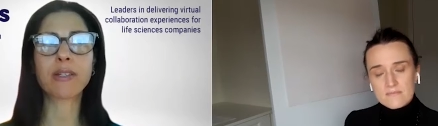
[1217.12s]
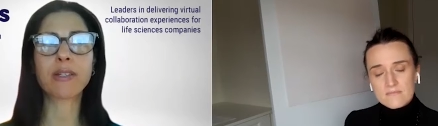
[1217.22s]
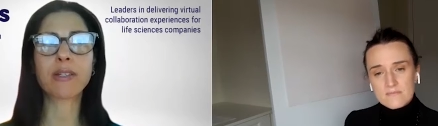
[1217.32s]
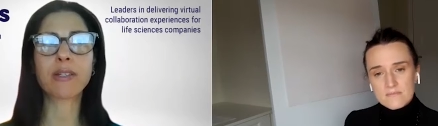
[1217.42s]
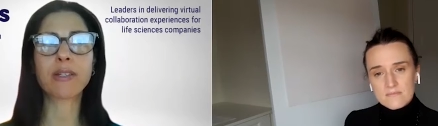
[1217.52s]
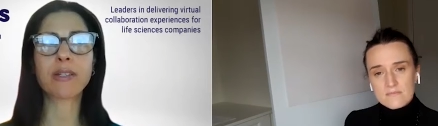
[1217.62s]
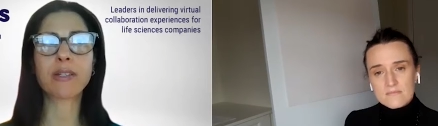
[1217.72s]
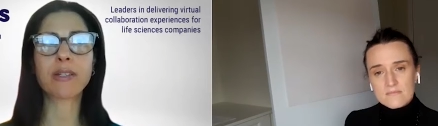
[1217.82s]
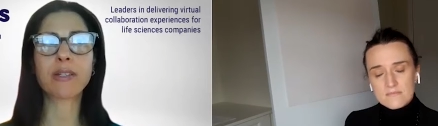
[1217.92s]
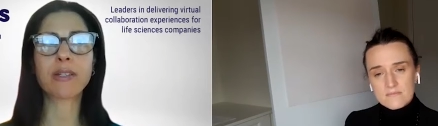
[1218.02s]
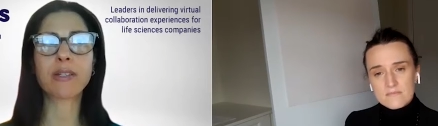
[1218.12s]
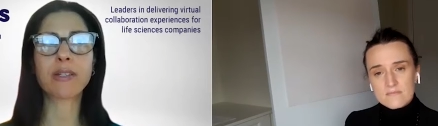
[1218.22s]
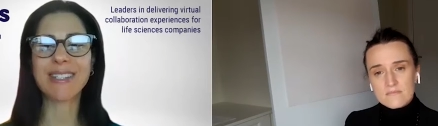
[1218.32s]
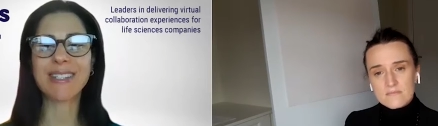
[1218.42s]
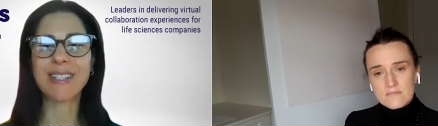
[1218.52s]
Speaker 1: on things like
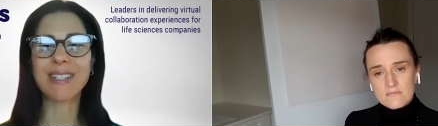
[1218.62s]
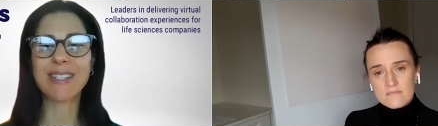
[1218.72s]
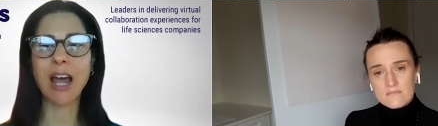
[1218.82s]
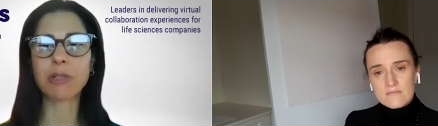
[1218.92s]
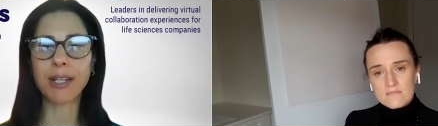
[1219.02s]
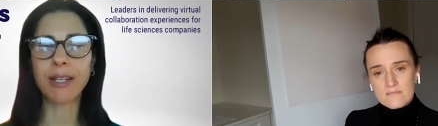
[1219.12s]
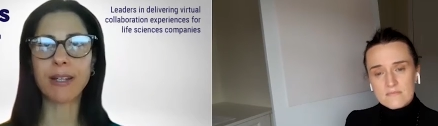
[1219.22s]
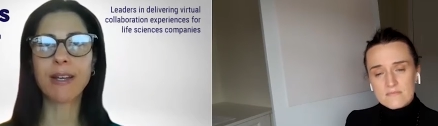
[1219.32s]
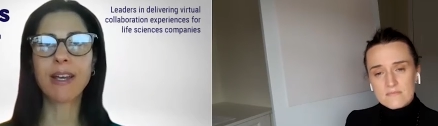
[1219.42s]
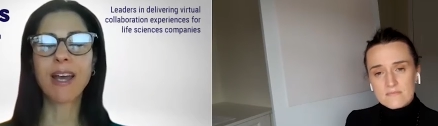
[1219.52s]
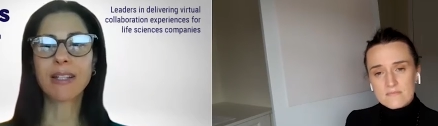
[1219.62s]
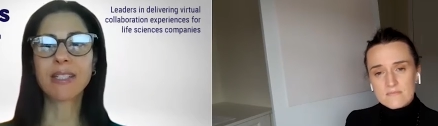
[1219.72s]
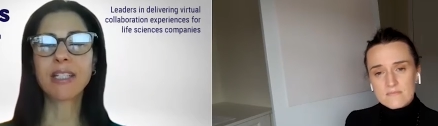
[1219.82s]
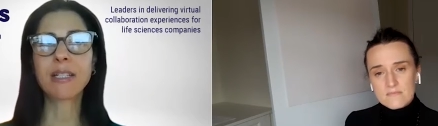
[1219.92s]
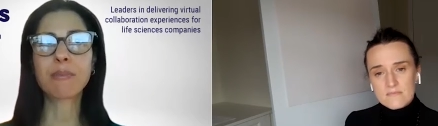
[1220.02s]
establishing a
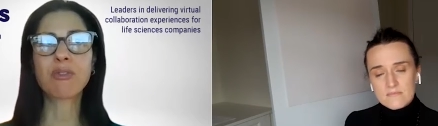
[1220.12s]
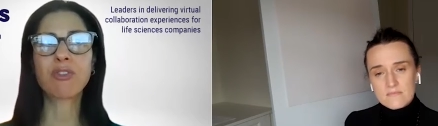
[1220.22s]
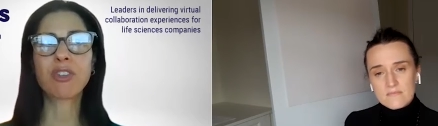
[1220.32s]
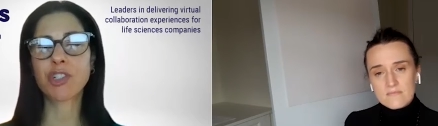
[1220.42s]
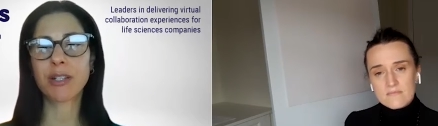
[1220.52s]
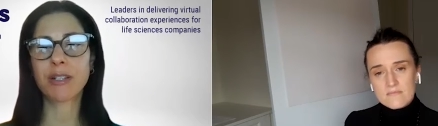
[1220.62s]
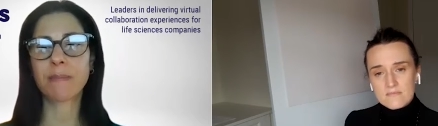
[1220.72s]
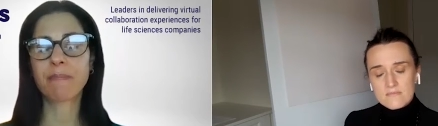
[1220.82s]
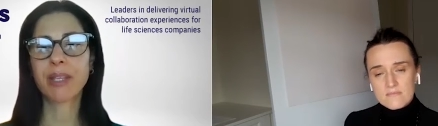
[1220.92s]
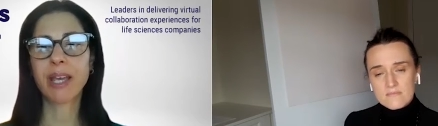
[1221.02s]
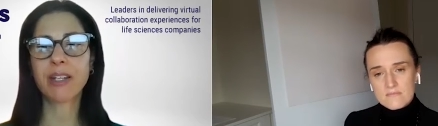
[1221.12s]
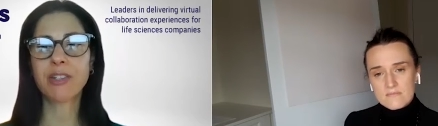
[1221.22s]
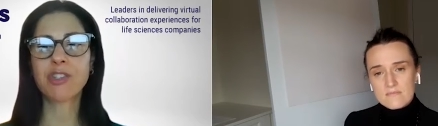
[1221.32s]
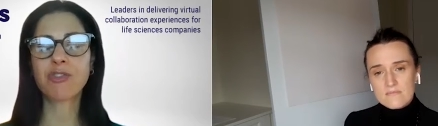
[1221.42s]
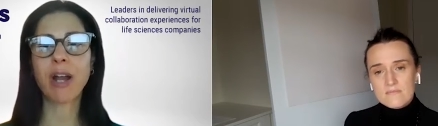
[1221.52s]
team's vision and a
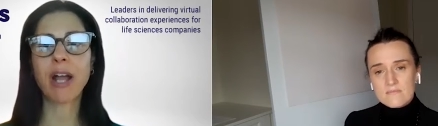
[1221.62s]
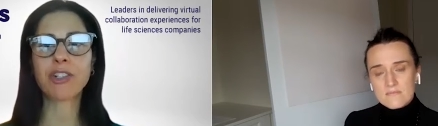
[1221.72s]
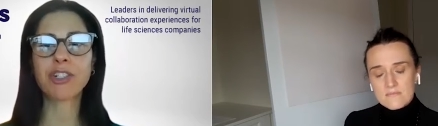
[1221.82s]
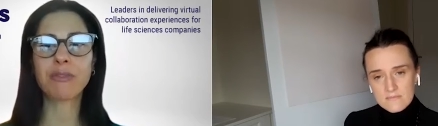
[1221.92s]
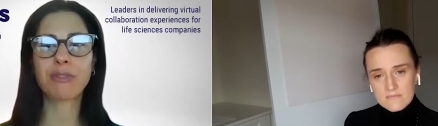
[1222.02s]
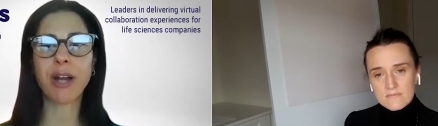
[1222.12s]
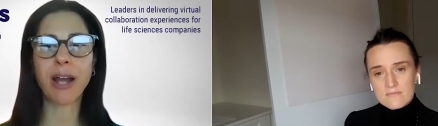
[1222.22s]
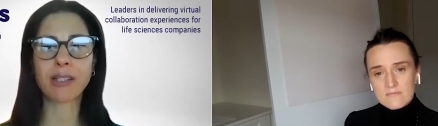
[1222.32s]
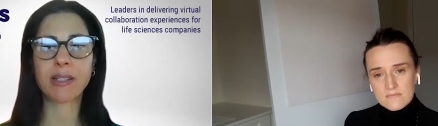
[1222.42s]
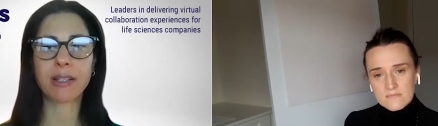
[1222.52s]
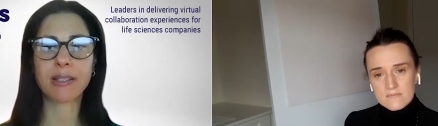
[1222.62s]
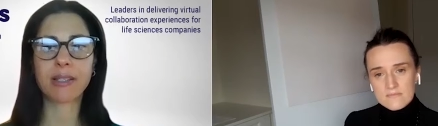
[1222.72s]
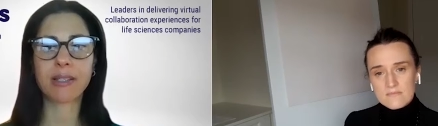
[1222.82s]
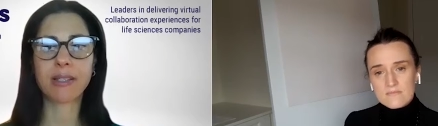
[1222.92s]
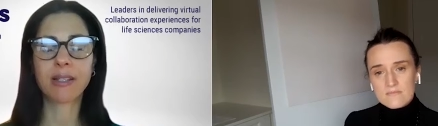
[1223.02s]
strategy for
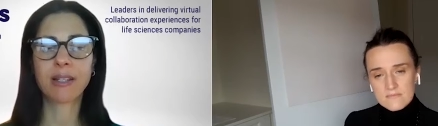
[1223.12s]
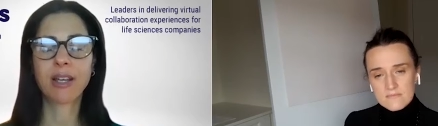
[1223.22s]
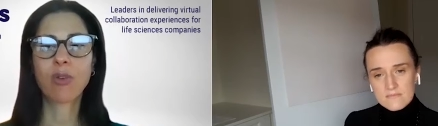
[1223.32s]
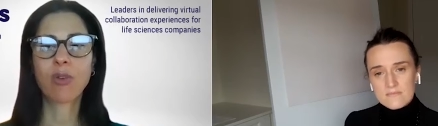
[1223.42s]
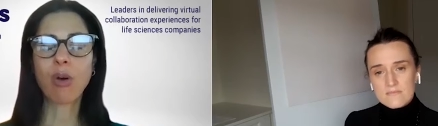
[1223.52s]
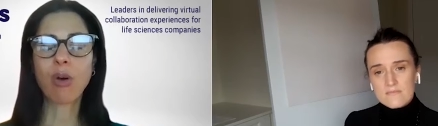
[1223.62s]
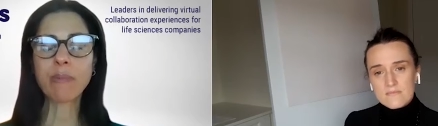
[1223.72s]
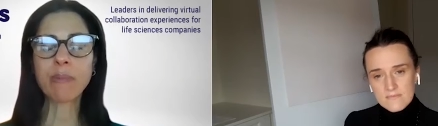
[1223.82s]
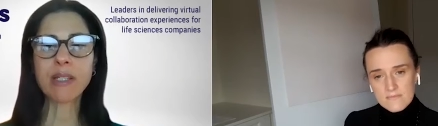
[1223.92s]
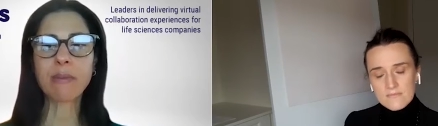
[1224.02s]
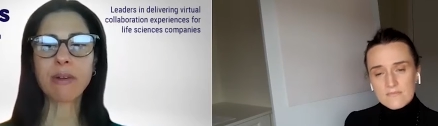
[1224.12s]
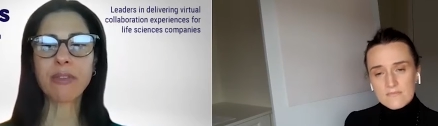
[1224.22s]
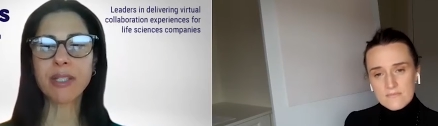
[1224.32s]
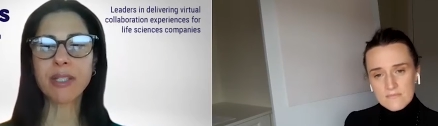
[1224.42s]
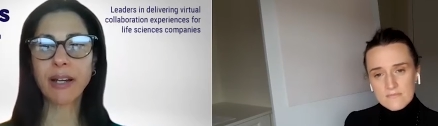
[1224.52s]
excellence what would be some of the
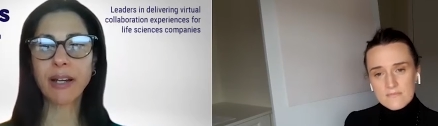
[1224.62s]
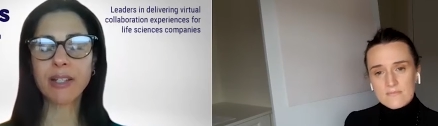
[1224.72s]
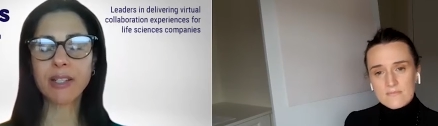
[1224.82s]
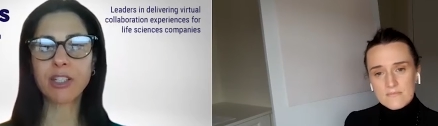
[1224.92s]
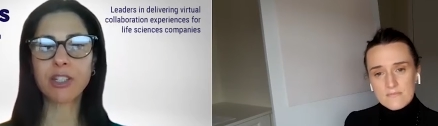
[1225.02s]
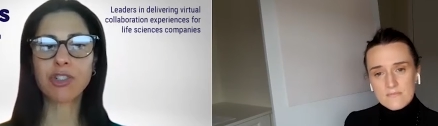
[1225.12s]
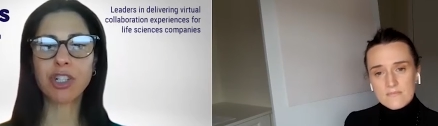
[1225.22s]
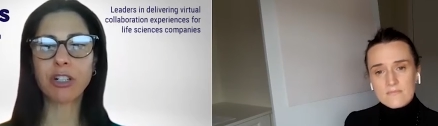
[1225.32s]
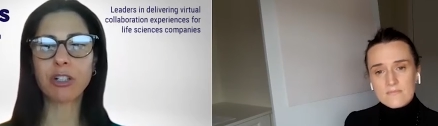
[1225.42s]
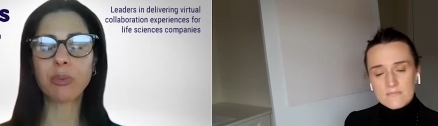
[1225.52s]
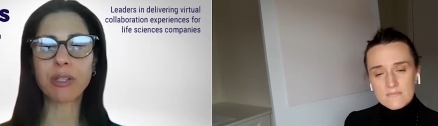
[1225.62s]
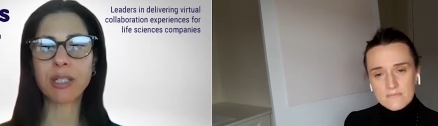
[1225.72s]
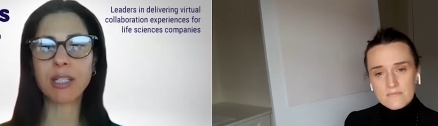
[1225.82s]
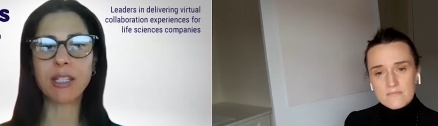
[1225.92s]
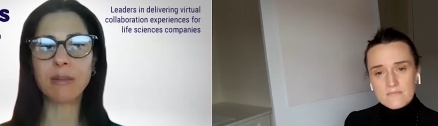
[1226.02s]
nuggets that you share with
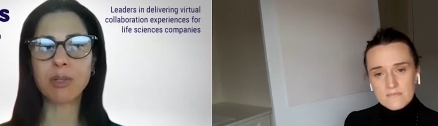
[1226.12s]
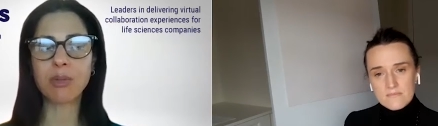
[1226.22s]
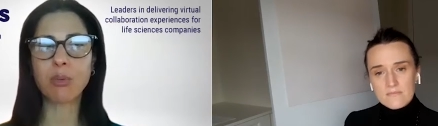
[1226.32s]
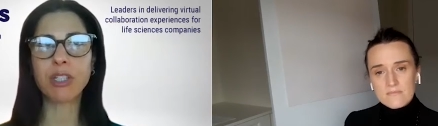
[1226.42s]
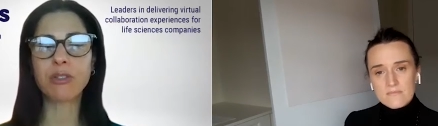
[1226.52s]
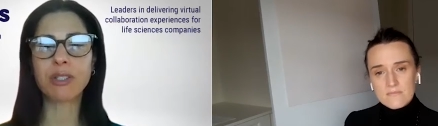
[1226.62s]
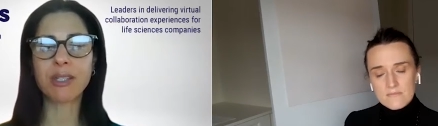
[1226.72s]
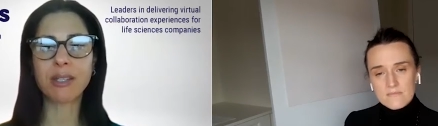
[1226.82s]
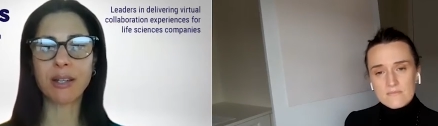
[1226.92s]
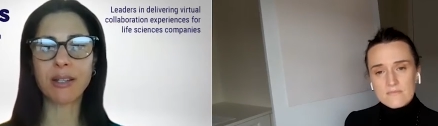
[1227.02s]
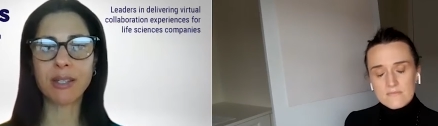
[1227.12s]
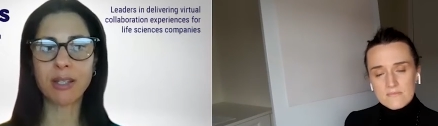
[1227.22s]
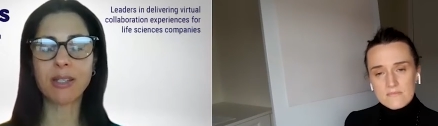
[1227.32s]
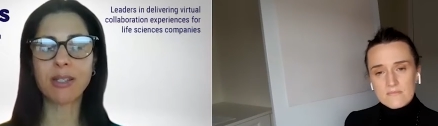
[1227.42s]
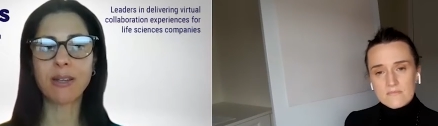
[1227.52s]
teams when you discuss
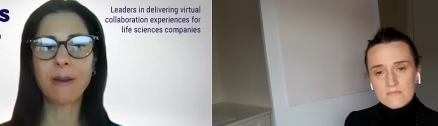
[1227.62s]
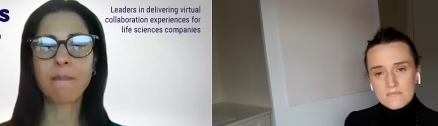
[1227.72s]
this